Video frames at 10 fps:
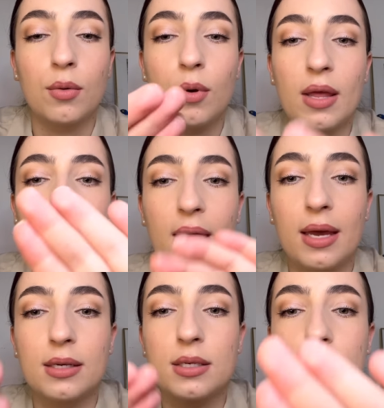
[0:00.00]
run
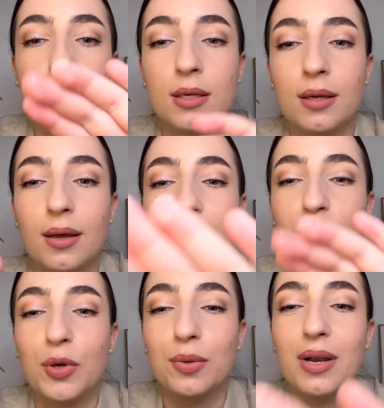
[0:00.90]
that up
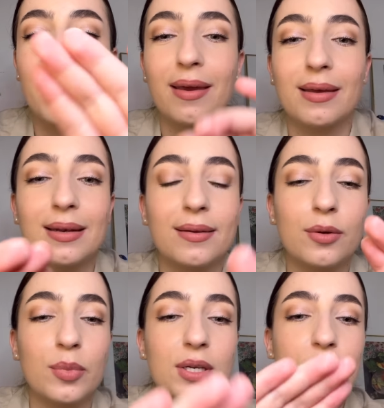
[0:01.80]
your neck a little
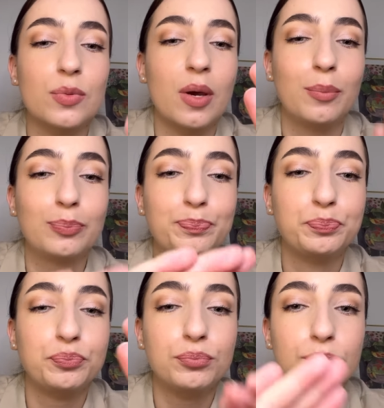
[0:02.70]
bit as well.
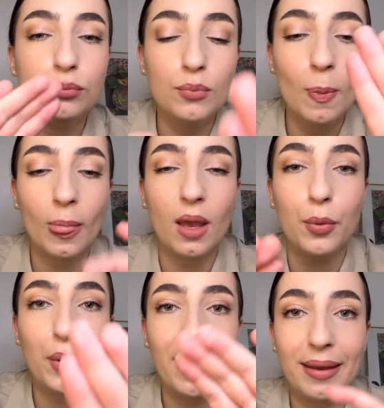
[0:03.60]

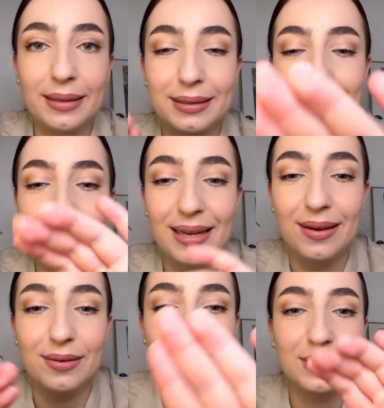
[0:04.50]
Okay,
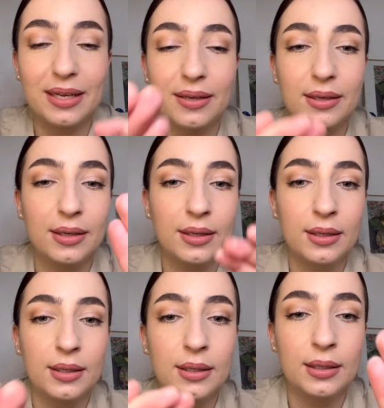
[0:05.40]
lovely.
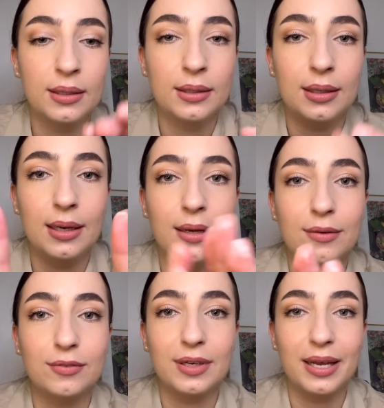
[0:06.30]
Lovely.
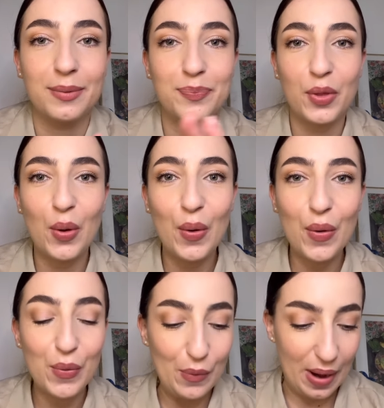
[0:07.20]

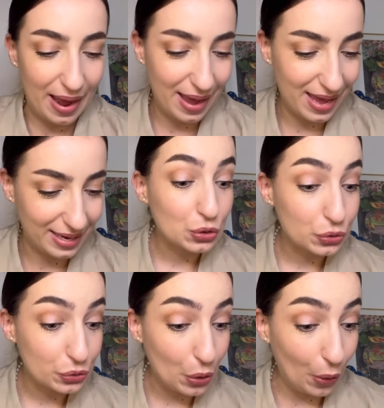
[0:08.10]
Alright.
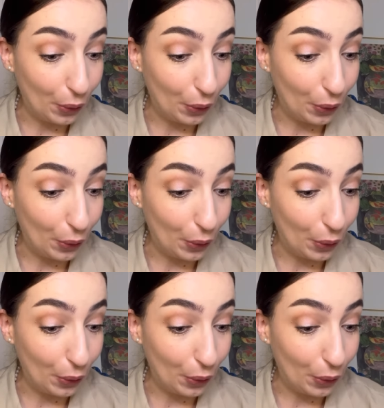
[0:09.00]
So,